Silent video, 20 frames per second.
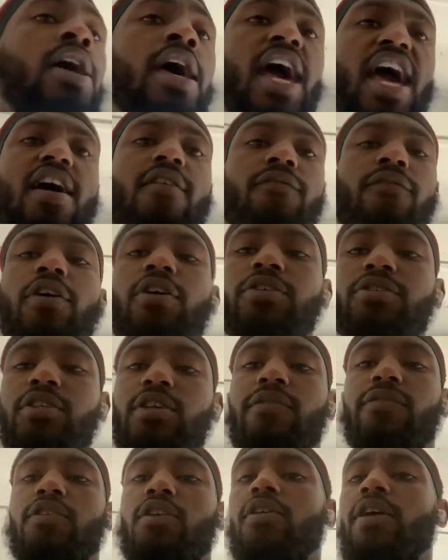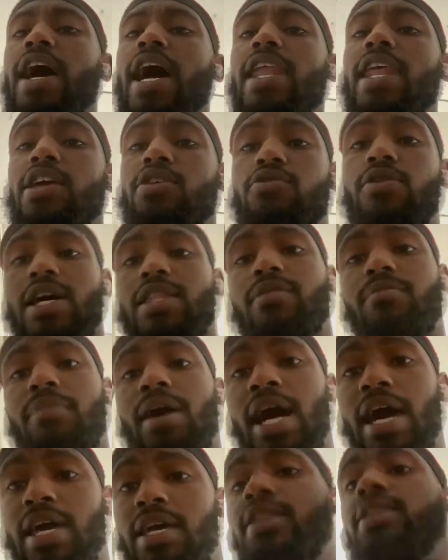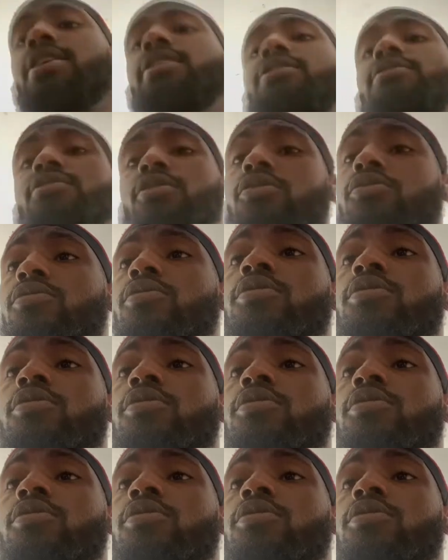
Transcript: at first, if you don't have that, you have to buy it, and then it's gonna